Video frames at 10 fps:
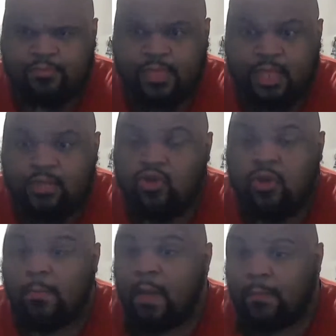So I'm
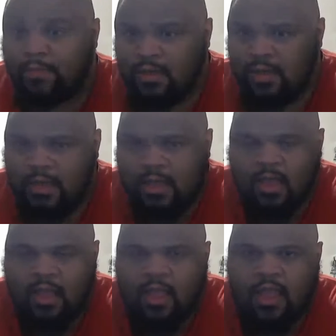pumped.
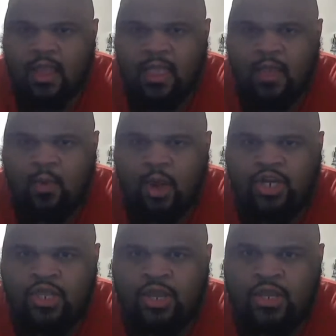And then
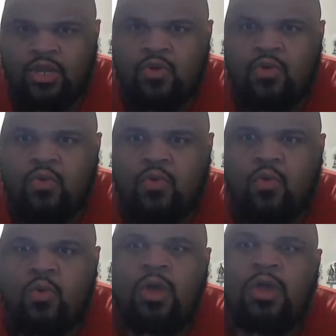watching the new
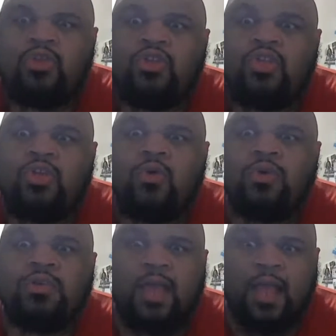
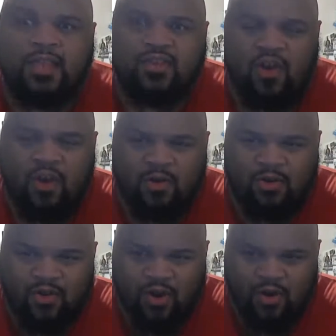Suicide Squad
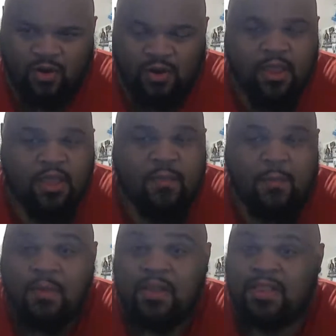
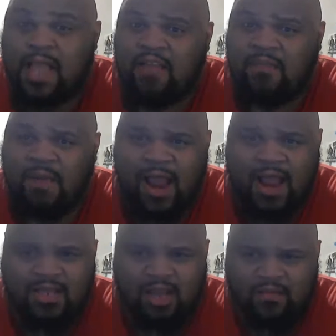made me laugh my
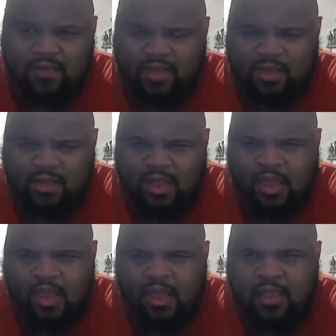ass off. Like
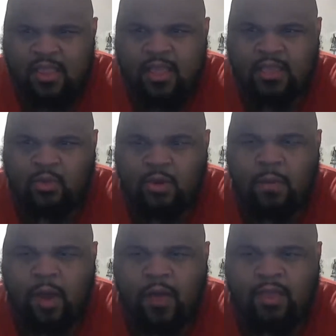it's one
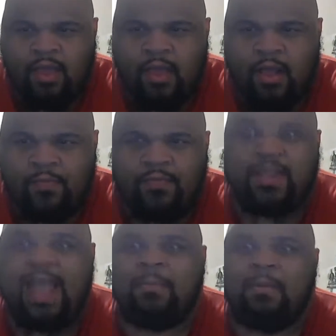part the
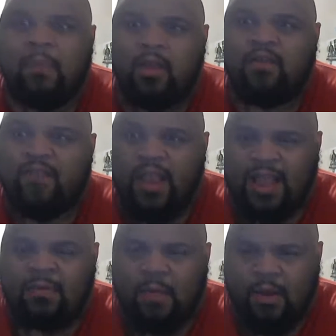Captain America, fake
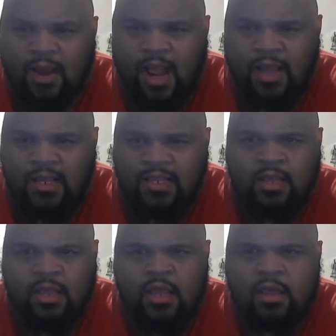Captain American guy. He's
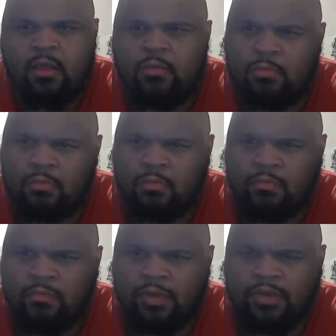like,
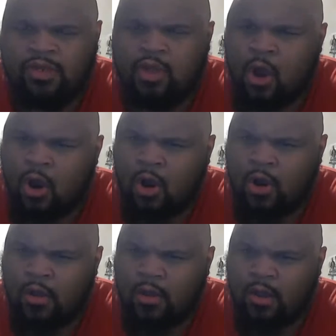
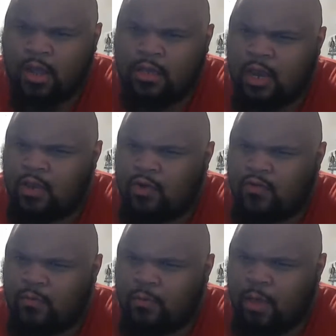Star is an interest
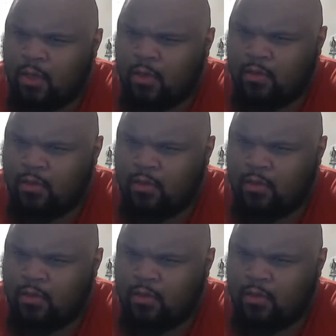for Butthole.